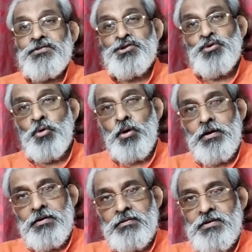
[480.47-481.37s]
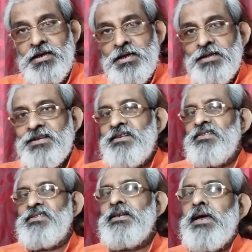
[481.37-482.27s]
square. That
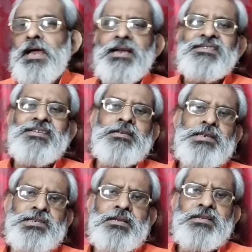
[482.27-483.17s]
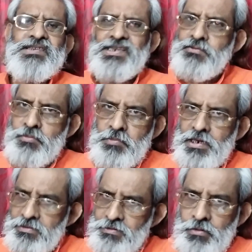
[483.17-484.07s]
is the acceleration received
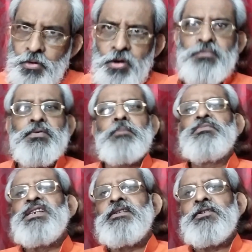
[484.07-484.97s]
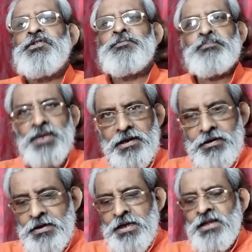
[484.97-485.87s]
by the load from the spring.
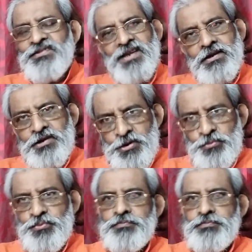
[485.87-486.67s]
Thank you.